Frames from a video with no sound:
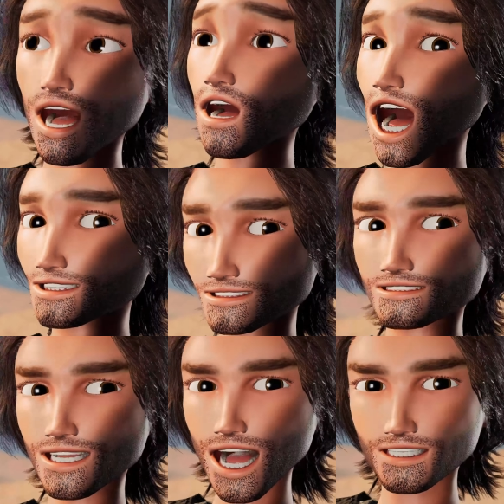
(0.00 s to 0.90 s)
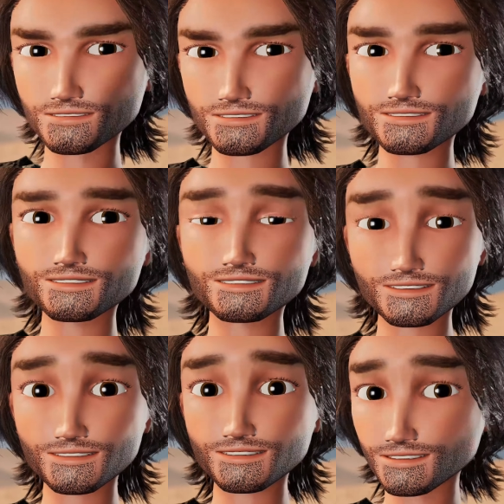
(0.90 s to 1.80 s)
"Oh yes, Mary.
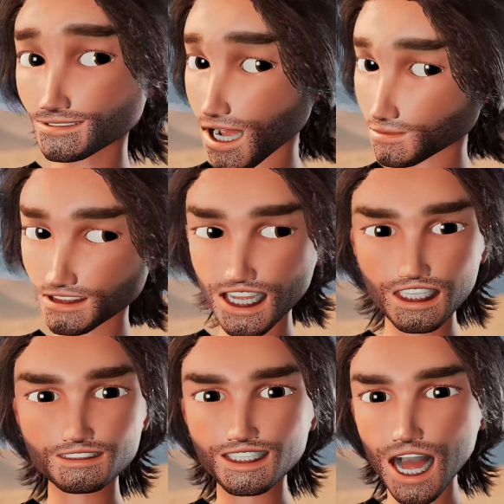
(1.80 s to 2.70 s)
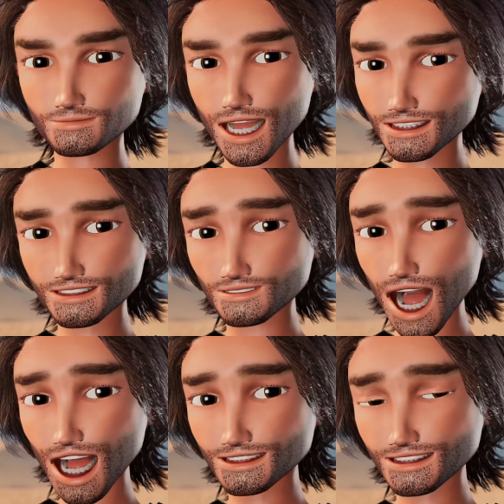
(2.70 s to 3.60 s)
I will find us a
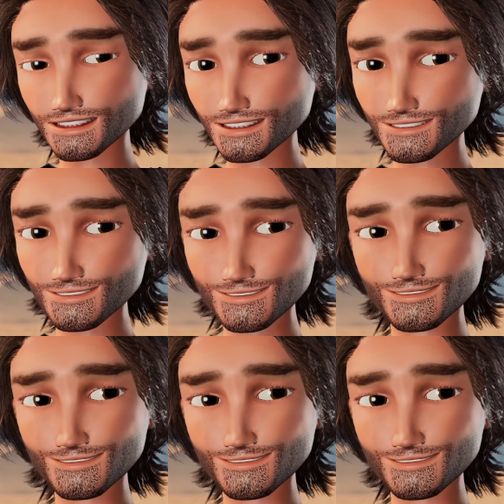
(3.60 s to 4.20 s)
place to rest,"